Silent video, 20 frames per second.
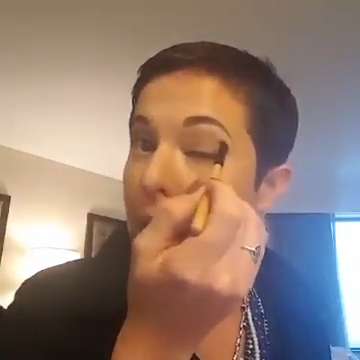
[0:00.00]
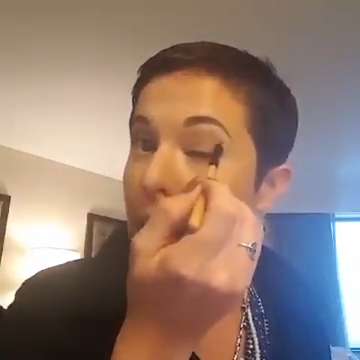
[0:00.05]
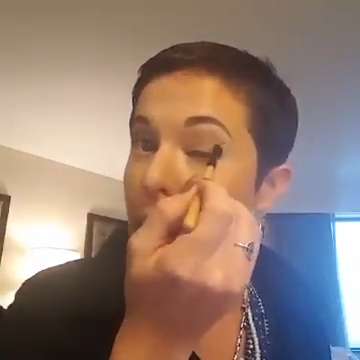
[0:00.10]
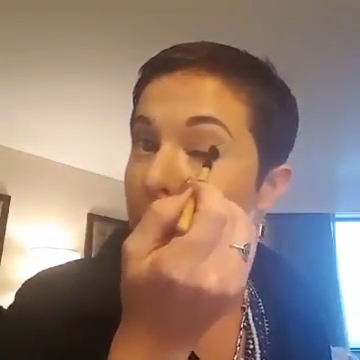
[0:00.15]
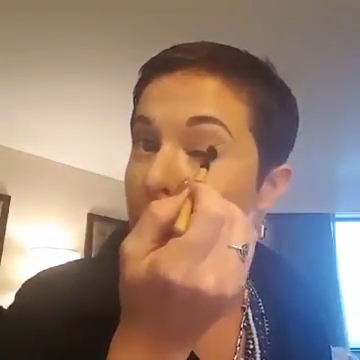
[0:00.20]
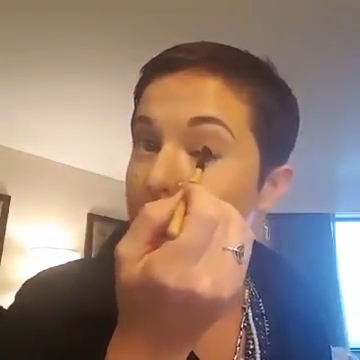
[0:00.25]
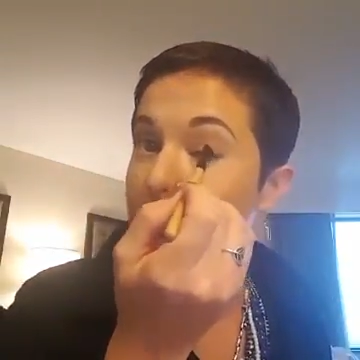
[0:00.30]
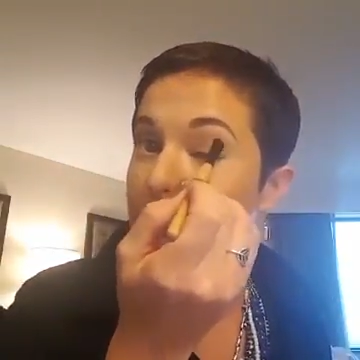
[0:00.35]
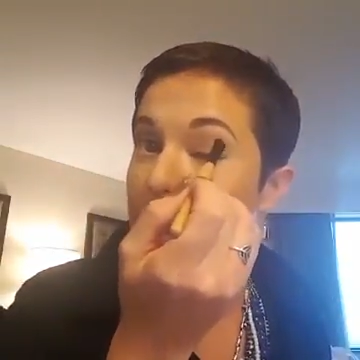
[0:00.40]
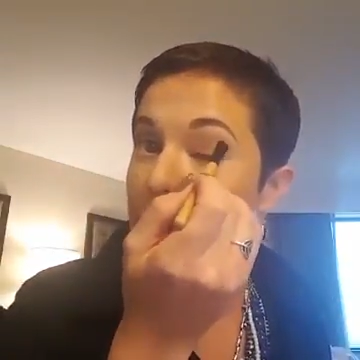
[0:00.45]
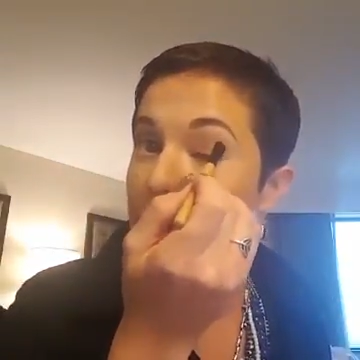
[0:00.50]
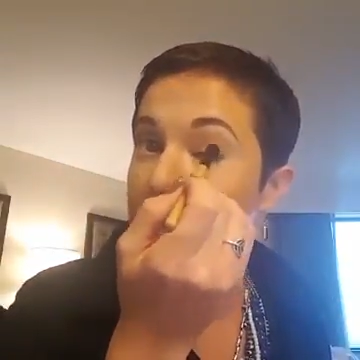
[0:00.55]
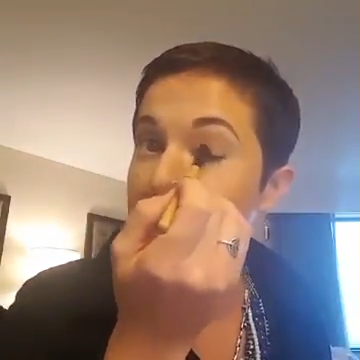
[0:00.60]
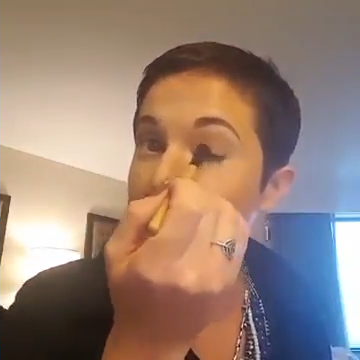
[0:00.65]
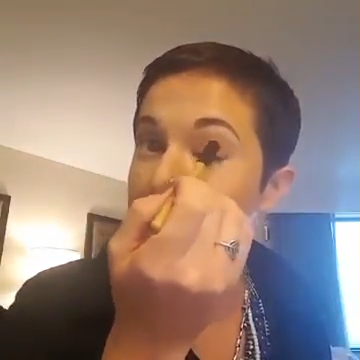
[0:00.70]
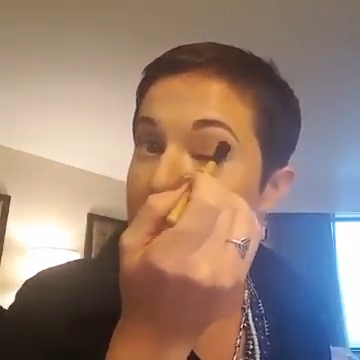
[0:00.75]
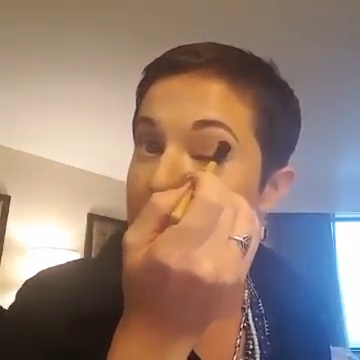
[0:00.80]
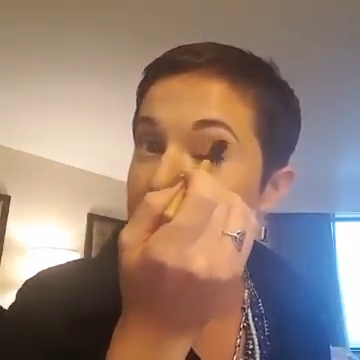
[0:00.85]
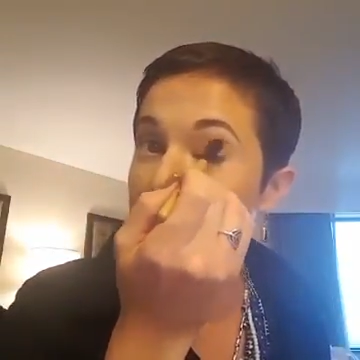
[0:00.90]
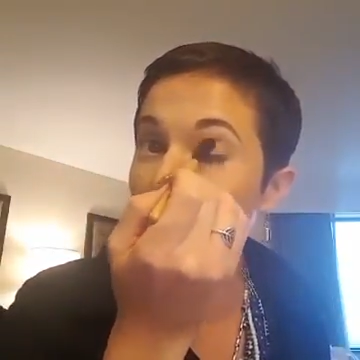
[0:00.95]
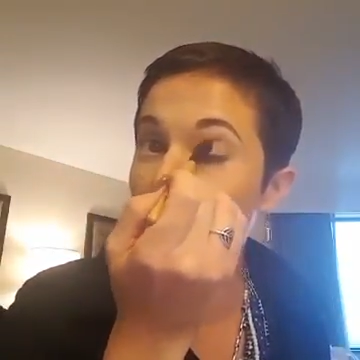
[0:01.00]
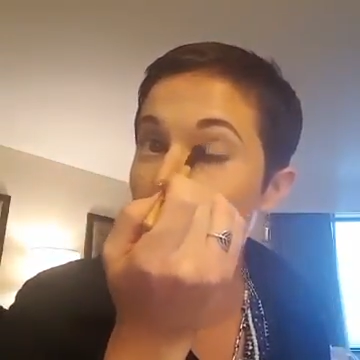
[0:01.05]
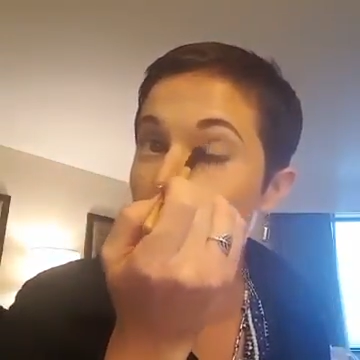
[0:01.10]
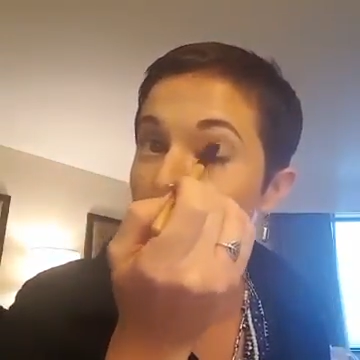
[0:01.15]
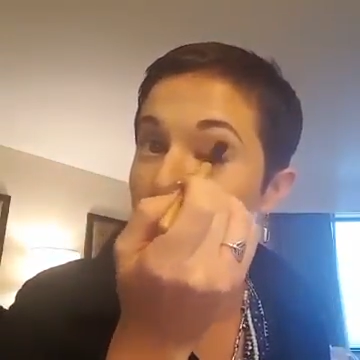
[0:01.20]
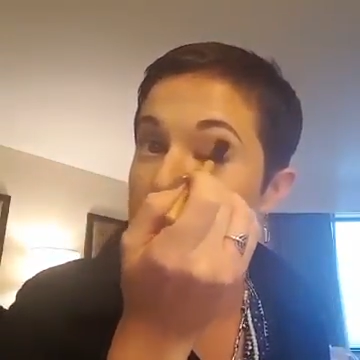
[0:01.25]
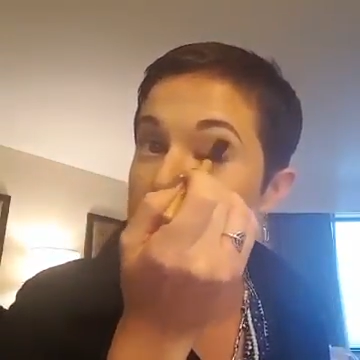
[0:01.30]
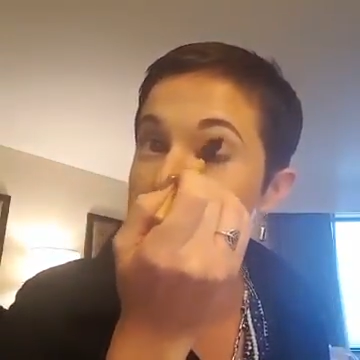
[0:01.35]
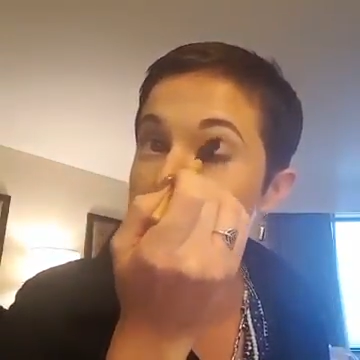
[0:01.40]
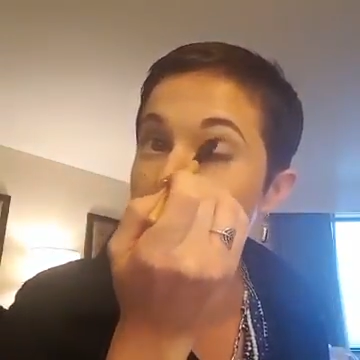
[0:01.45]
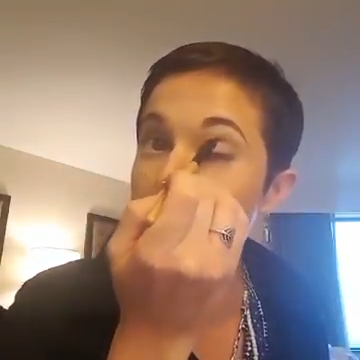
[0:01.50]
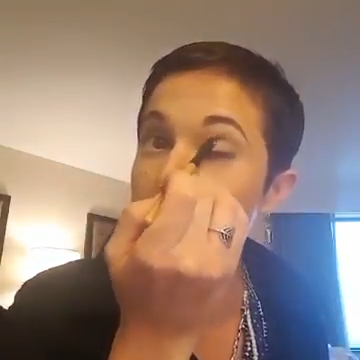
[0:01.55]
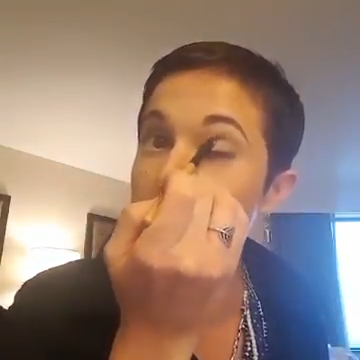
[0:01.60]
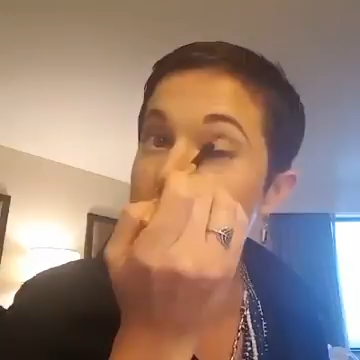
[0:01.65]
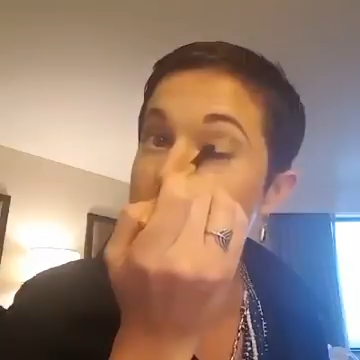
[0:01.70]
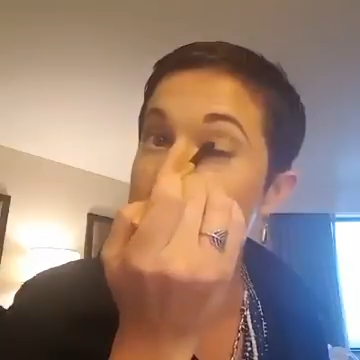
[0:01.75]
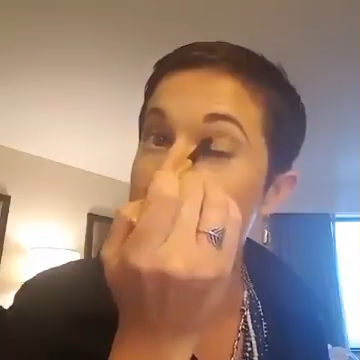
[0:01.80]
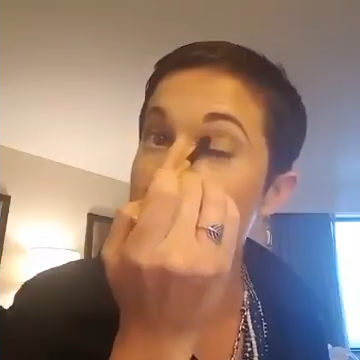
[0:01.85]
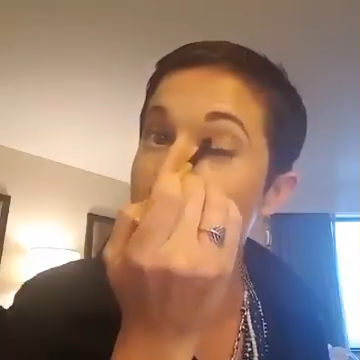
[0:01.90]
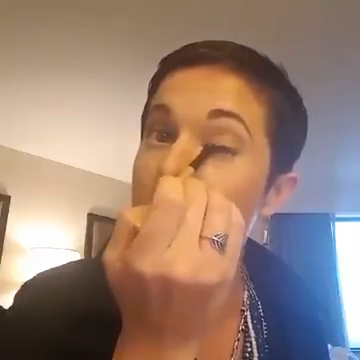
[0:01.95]
eye or a very harsh
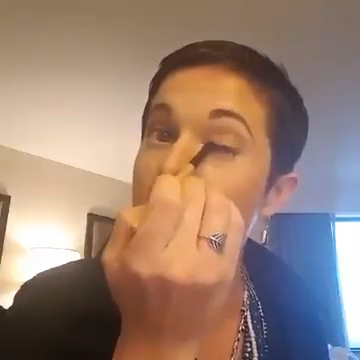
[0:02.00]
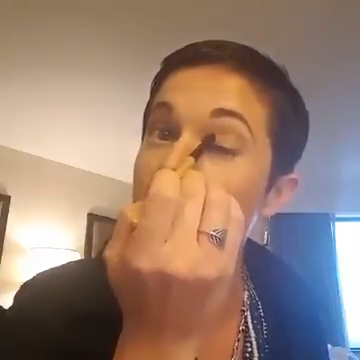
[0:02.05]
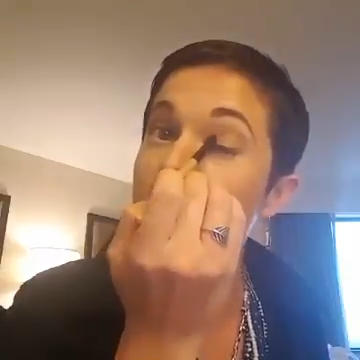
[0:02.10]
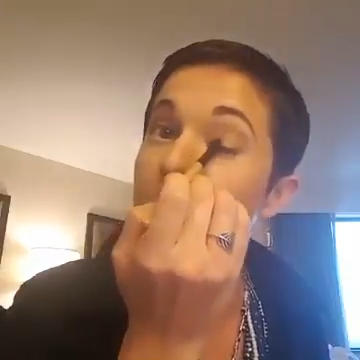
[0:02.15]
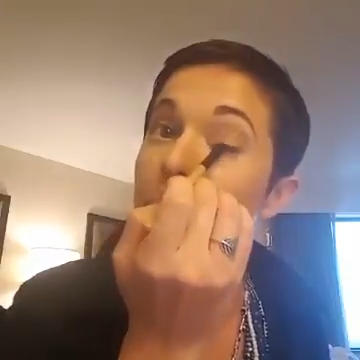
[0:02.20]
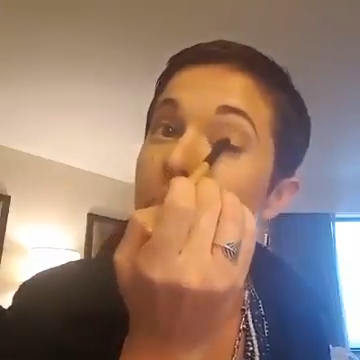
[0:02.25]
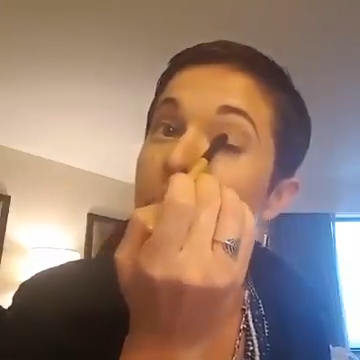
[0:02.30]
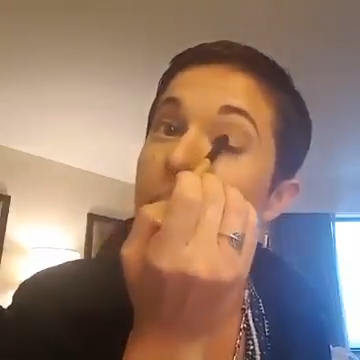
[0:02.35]
look today.